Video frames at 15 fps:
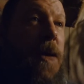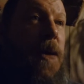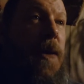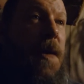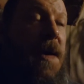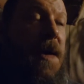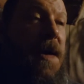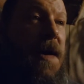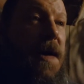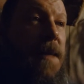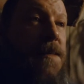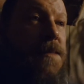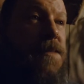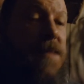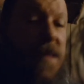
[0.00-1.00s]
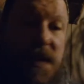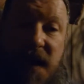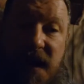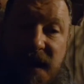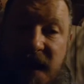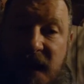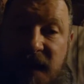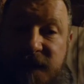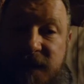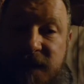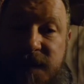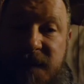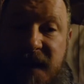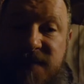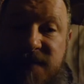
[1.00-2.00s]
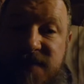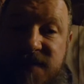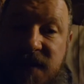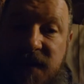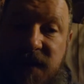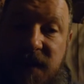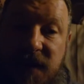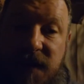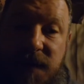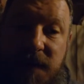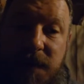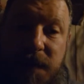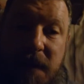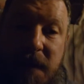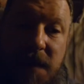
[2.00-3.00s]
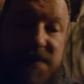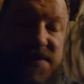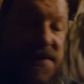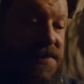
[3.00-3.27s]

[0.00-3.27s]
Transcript: Right now the fur prices aren't looking real promising,